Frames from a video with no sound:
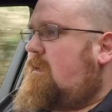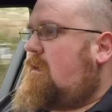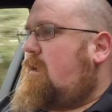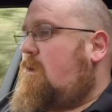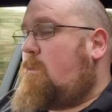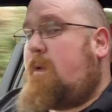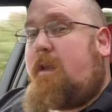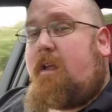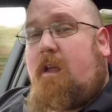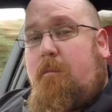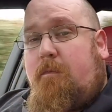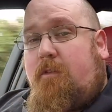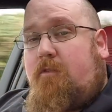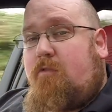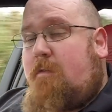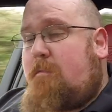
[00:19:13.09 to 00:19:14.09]
When it comes
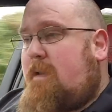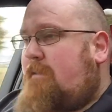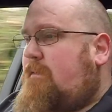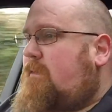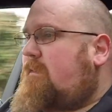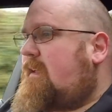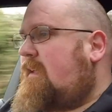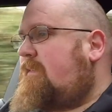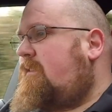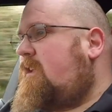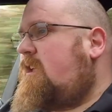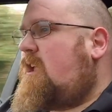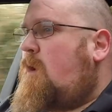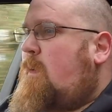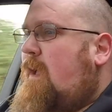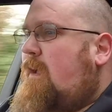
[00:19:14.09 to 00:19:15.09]
to trim levels in
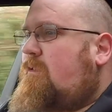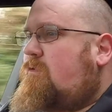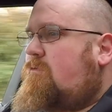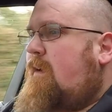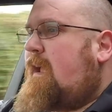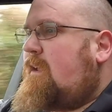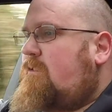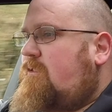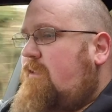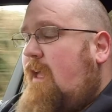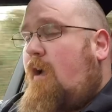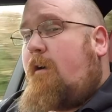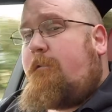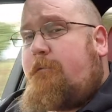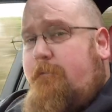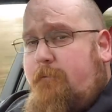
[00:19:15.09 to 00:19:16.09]
the UX range, there
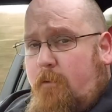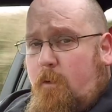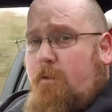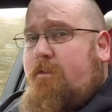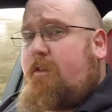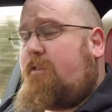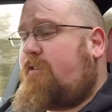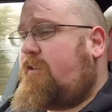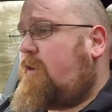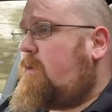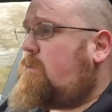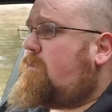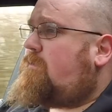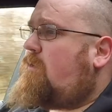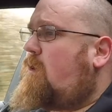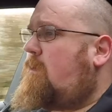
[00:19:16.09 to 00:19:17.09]
are 4 to
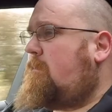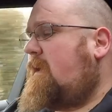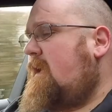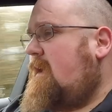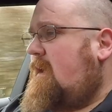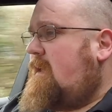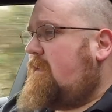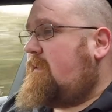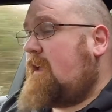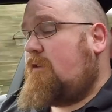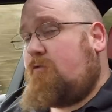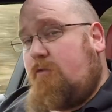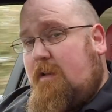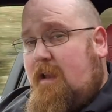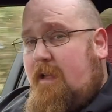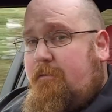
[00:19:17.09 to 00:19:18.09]
choose from. The
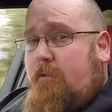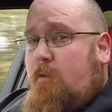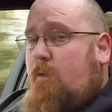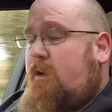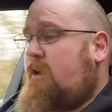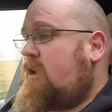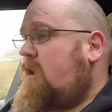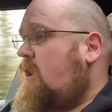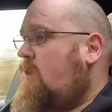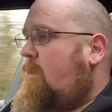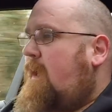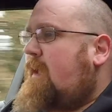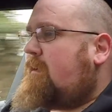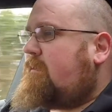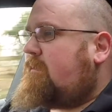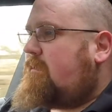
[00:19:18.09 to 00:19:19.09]
entry-level
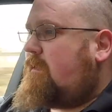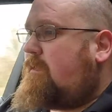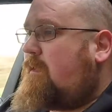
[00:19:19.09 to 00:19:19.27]
UX, the